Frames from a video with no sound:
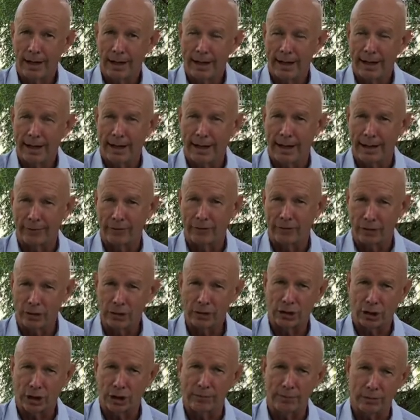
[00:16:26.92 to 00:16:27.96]
And for
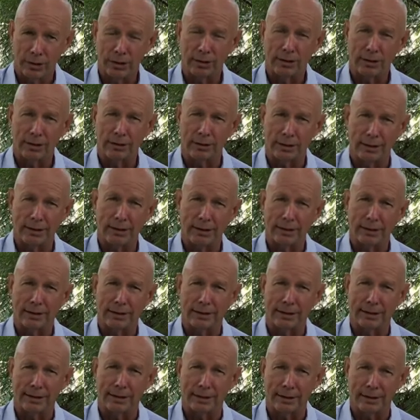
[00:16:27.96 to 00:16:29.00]
this community,
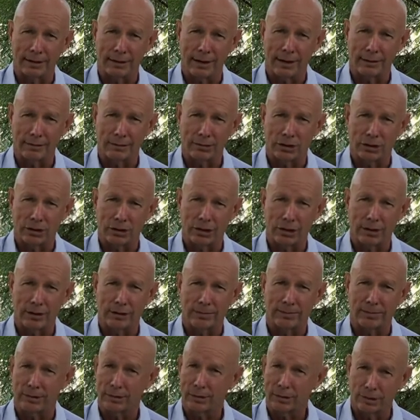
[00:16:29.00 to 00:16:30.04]
I don't
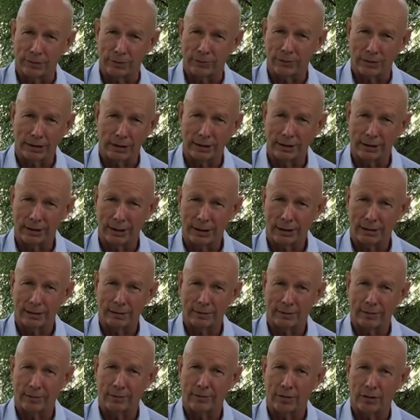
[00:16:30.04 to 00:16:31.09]
see myself any
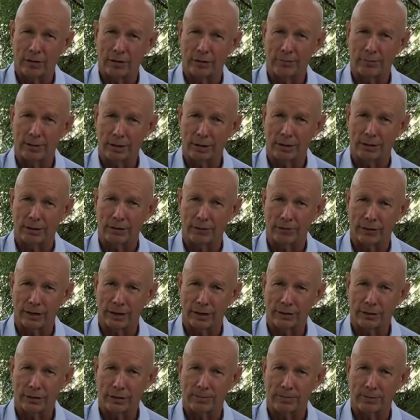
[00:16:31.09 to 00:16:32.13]
negative environmental
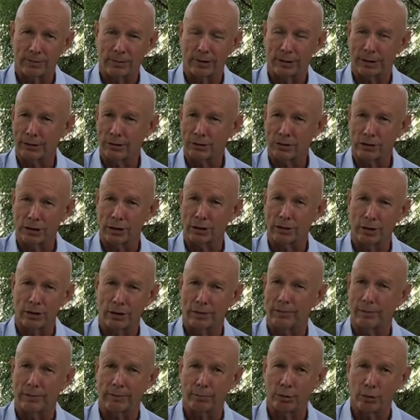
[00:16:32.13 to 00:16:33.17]
effects, but I can see a lot
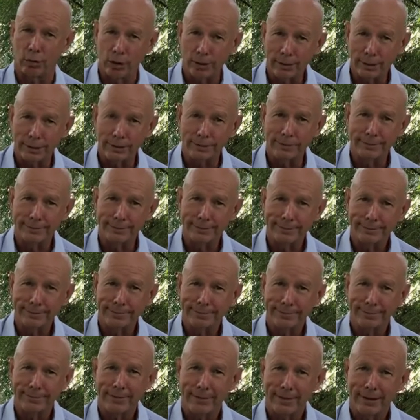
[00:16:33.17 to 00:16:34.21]
of employment
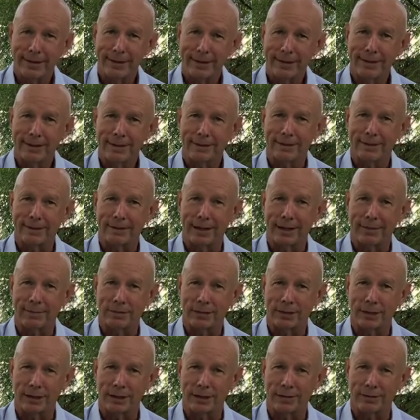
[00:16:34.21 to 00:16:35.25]
that
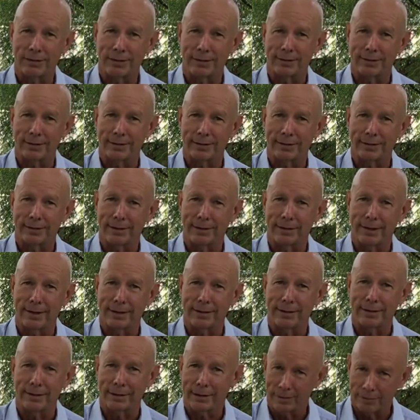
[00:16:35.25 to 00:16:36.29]
comes out of it, and
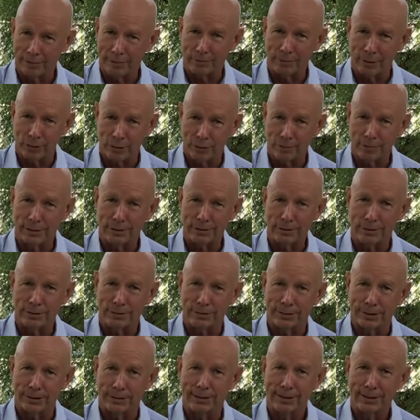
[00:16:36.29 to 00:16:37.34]
I love employment as
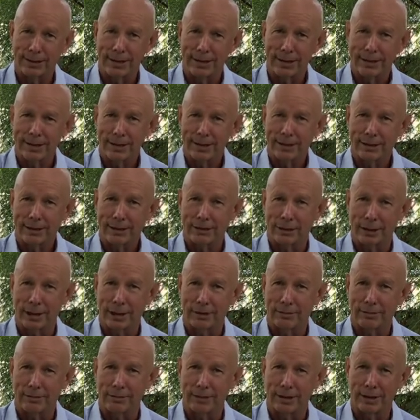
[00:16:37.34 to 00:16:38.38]
well.
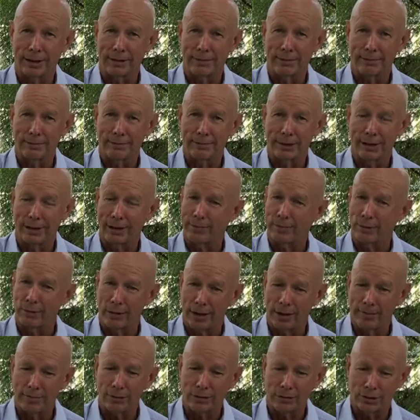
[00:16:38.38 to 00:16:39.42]
So yeah,
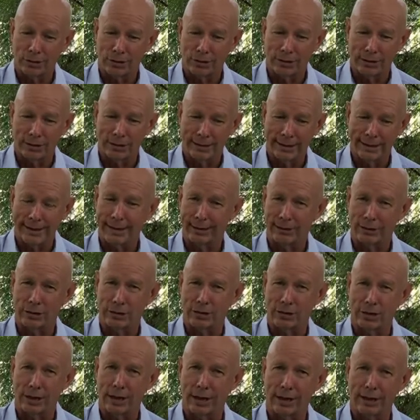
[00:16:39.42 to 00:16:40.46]
Barumba's here to
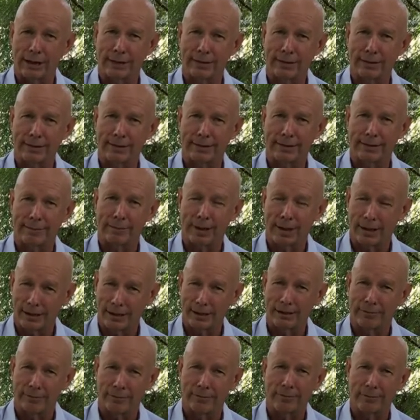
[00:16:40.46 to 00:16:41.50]
stay, and it may
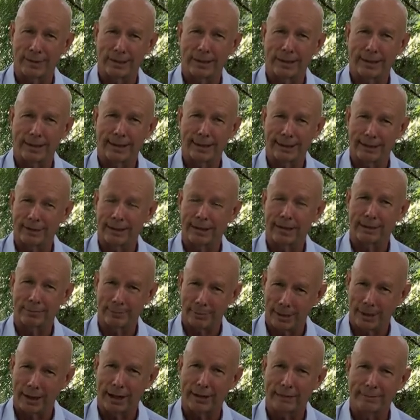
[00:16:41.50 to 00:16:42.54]
even be here to get
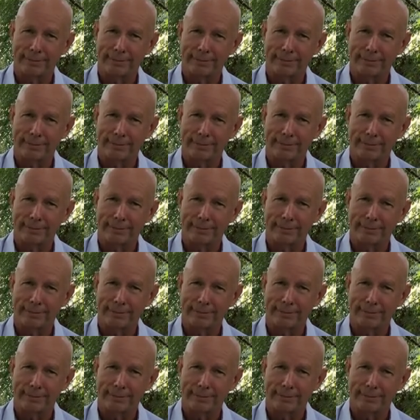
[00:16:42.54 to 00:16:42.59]
bigger.